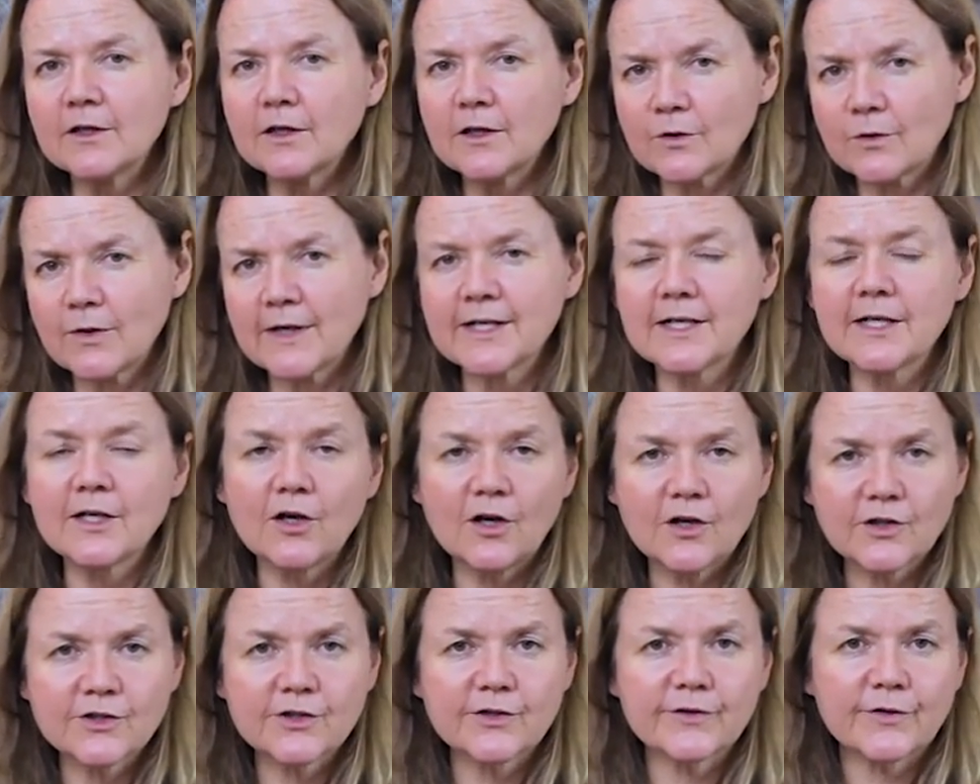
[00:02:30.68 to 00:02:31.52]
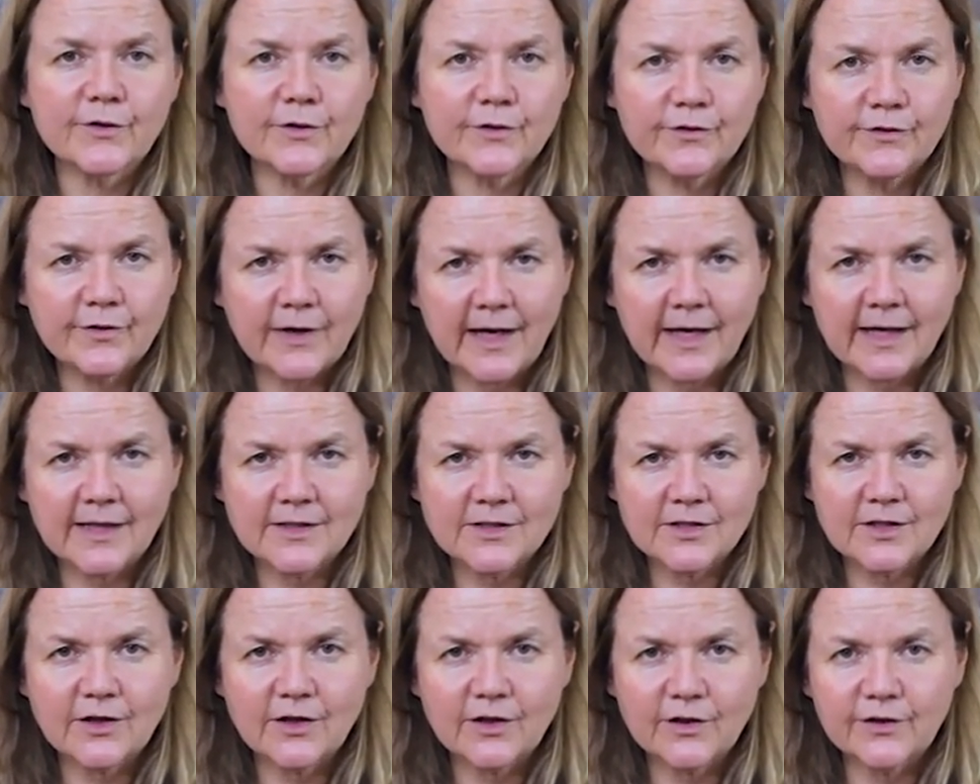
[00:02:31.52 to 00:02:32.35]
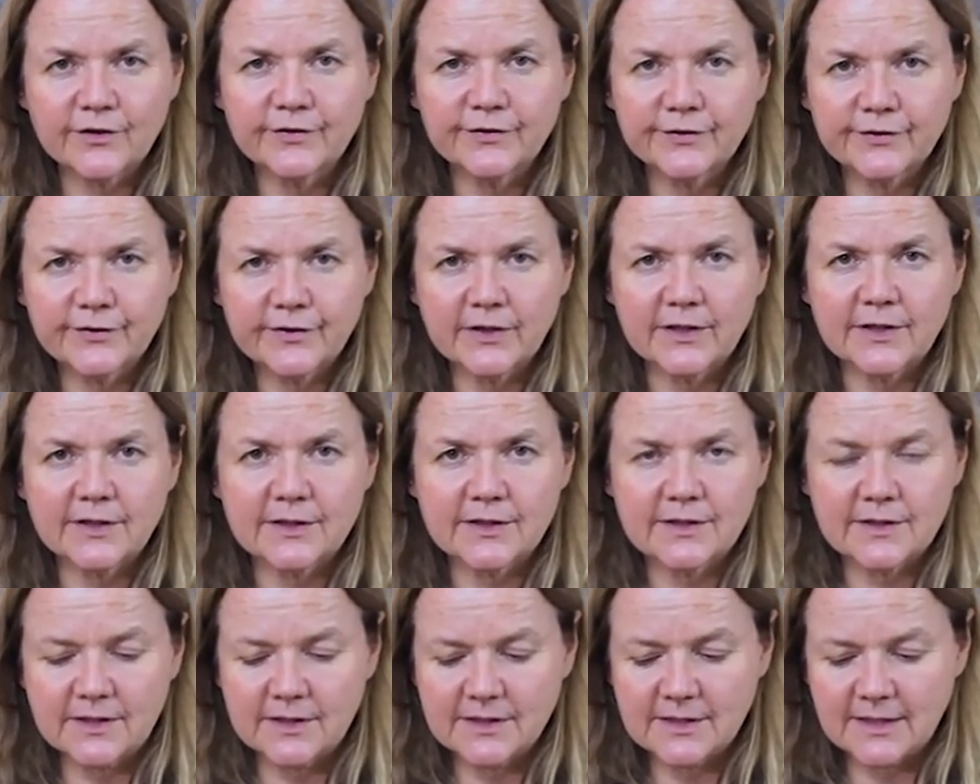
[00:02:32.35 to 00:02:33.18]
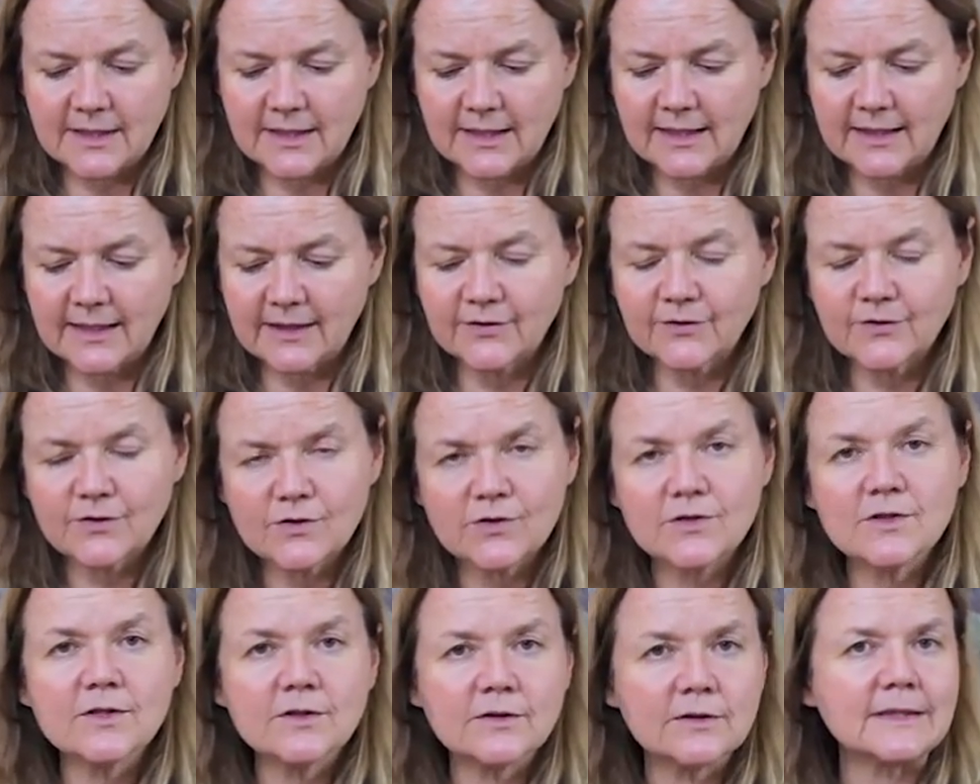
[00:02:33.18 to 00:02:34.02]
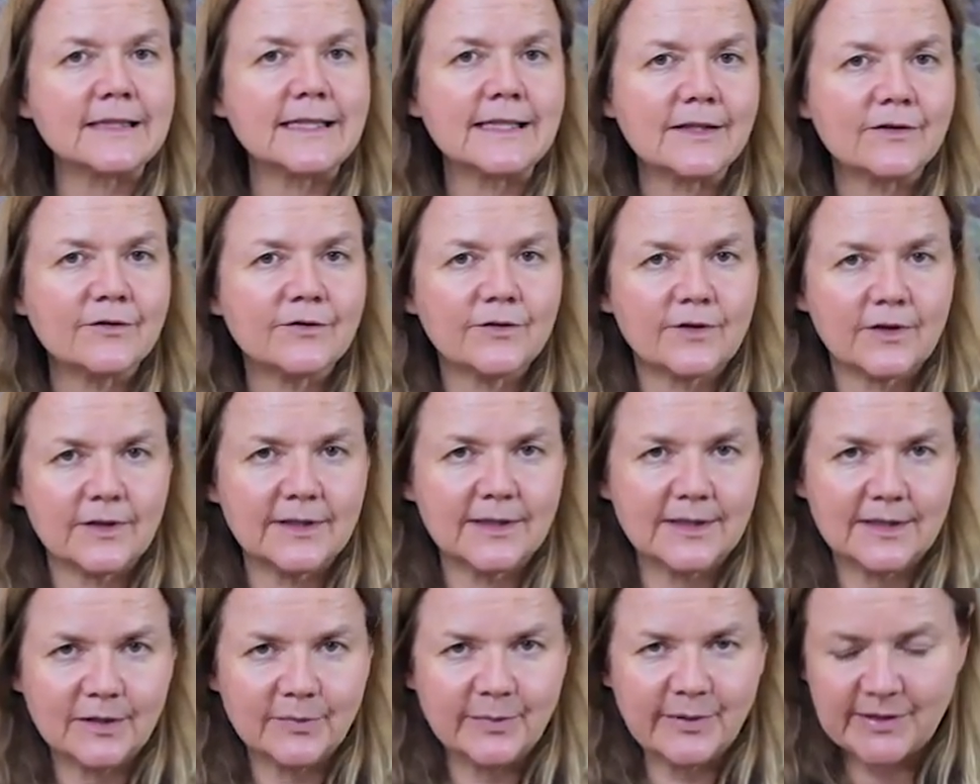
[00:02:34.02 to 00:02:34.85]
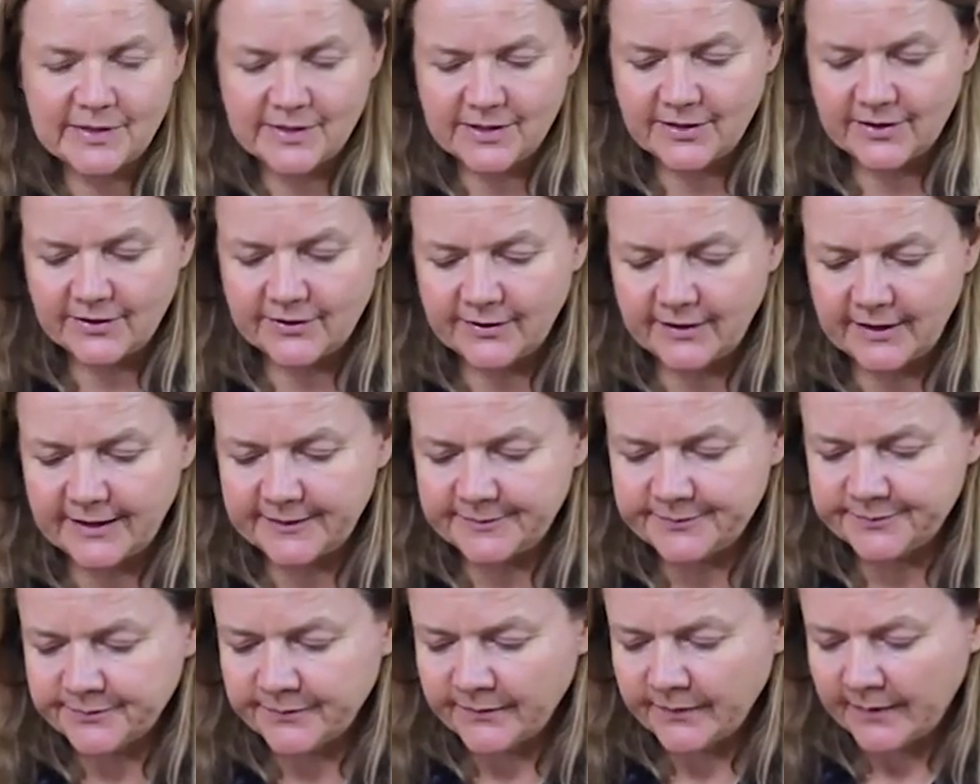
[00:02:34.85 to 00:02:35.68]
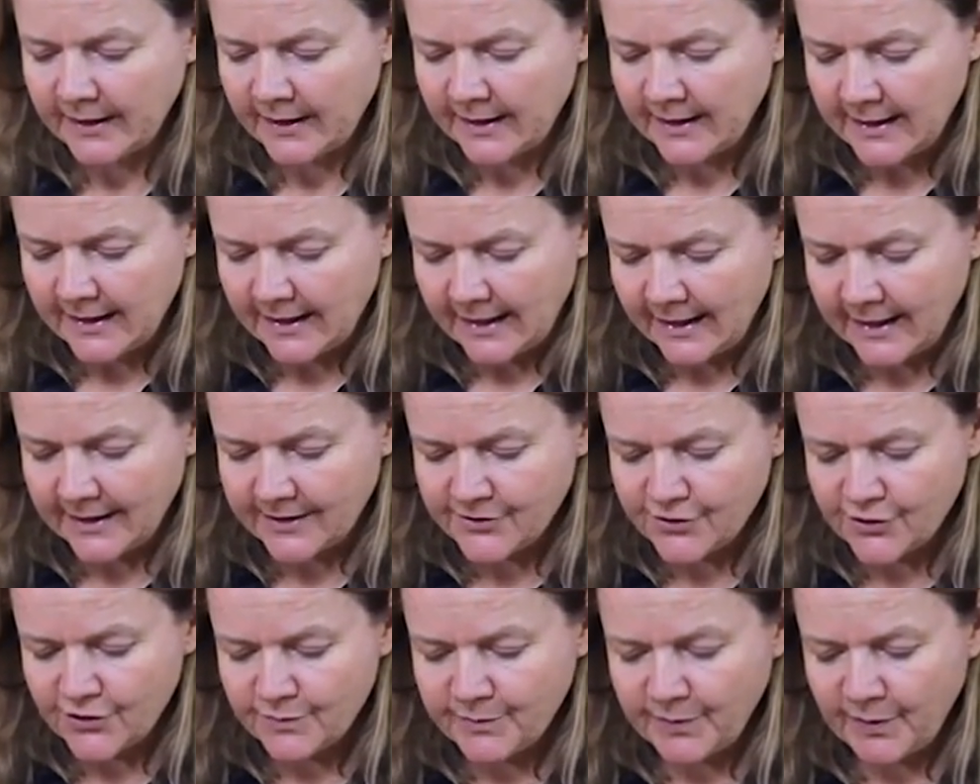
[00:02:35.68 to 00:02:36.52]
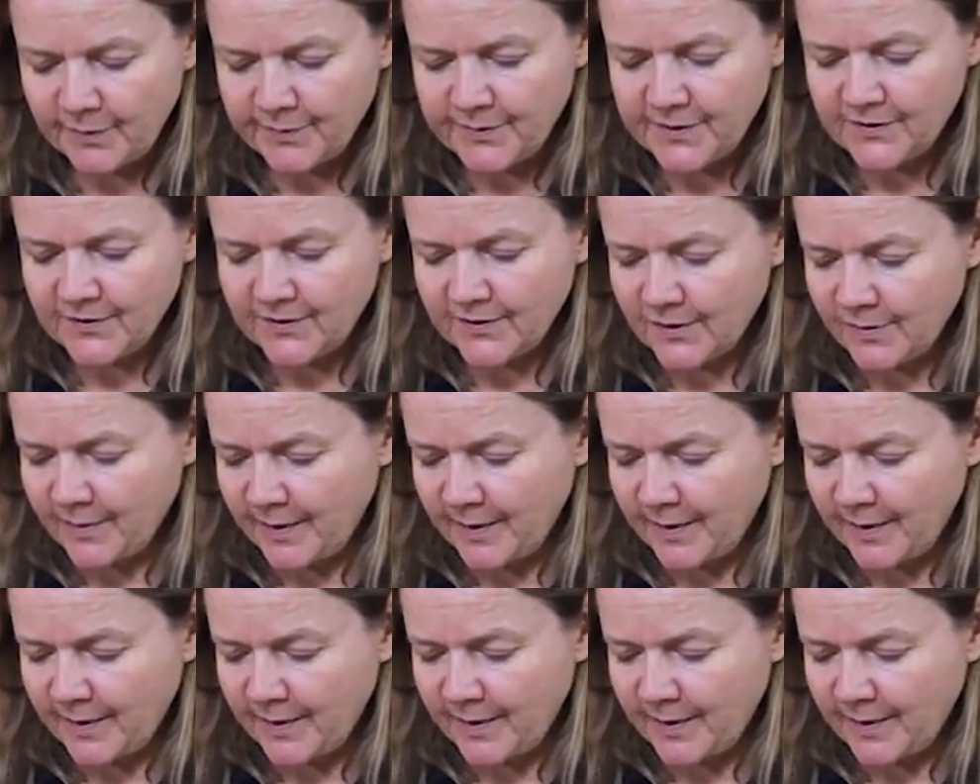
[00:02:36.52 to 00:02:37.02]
quite a lot of the fat off the duck legs. You still leave a little bit on there. And just pop these in the